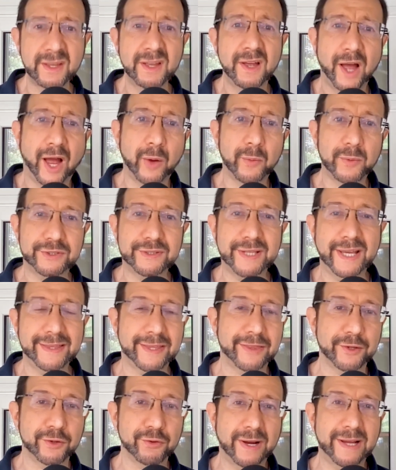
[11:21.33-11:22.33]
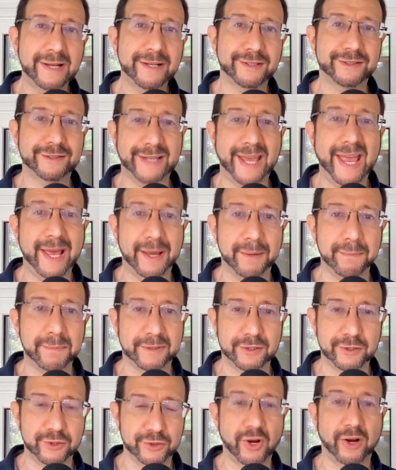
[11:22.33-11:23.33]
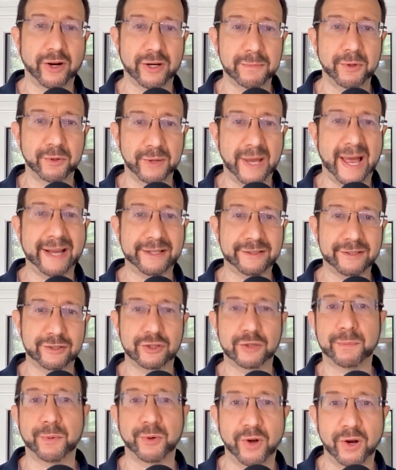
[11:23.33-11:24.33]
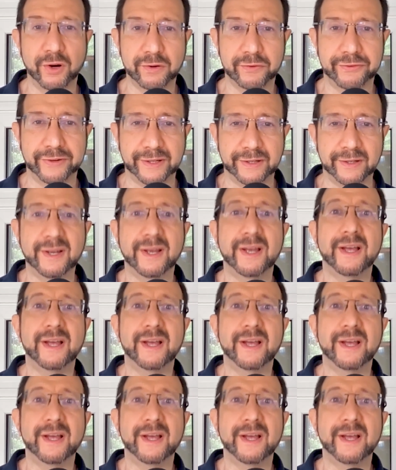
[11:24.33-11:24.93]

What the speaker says: I was saying that the greatest scam, because you're talking about access to pornography,